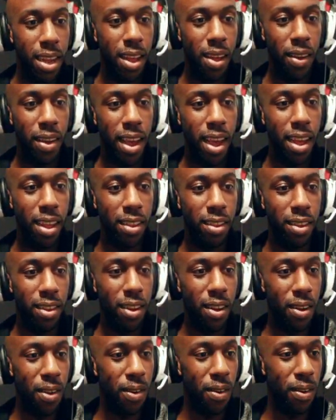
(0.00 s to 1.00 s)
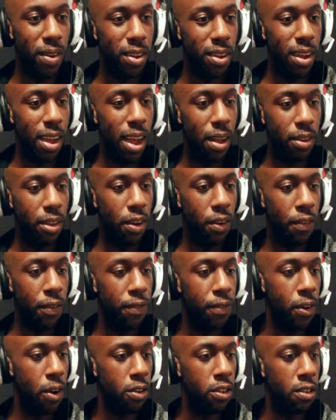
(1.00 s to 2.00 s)
Okay, let's go. That's your
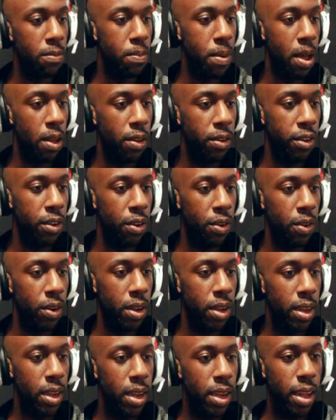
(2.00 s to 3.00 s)
first spell, dude?